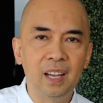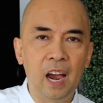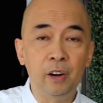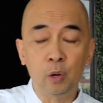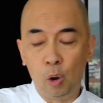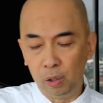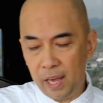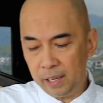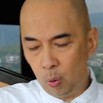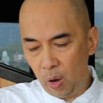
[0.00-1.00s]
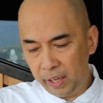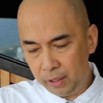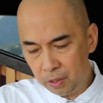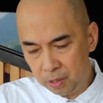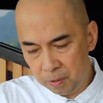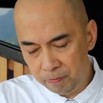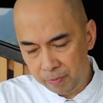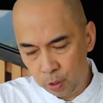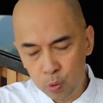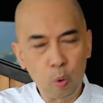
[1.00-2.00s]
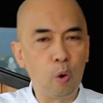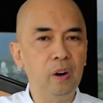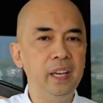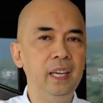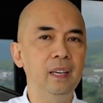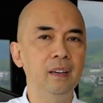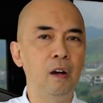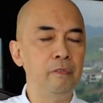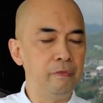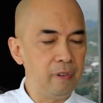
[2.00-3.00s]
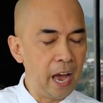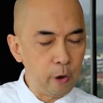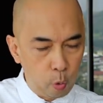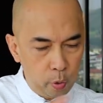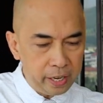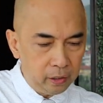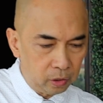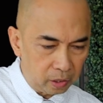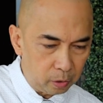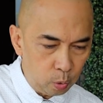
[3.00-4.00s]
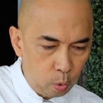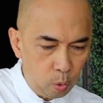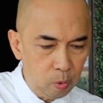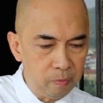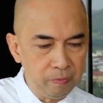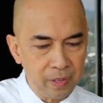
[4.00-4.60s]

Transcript: I recall likewise the story of an orator who